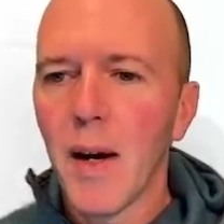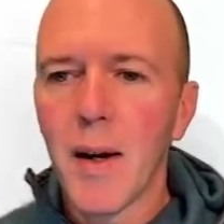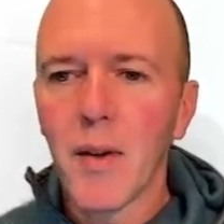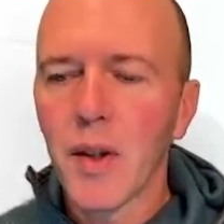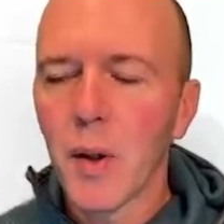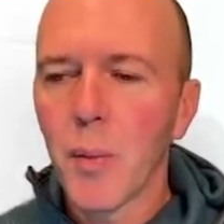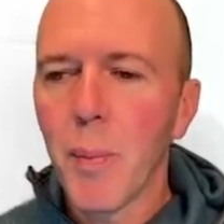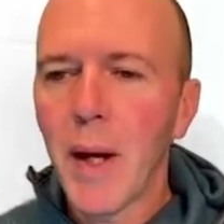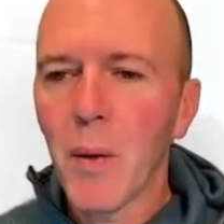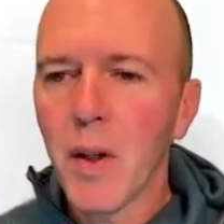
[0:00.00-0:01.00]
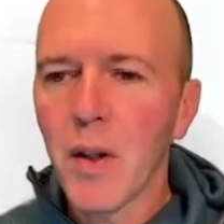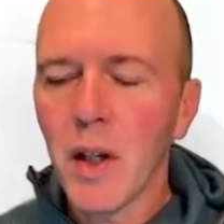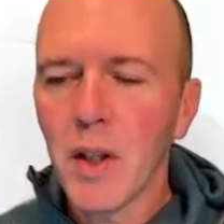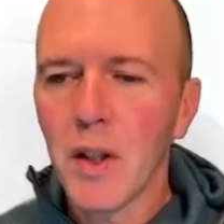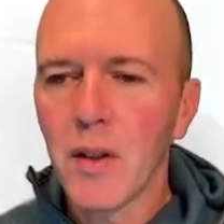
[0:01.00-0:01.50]
And so backward
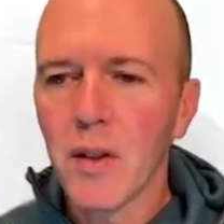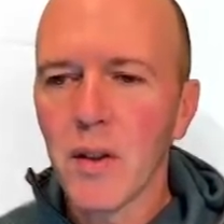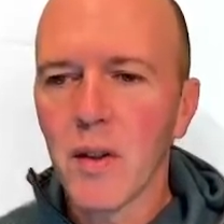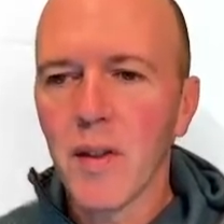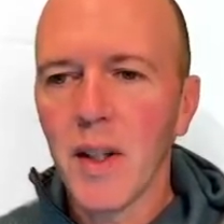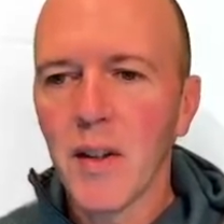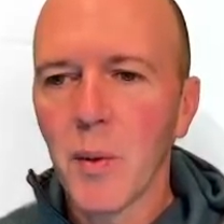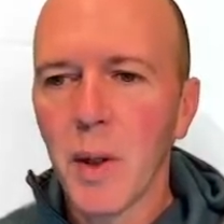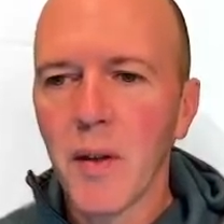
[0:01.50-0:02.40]
induction is just a fancy way of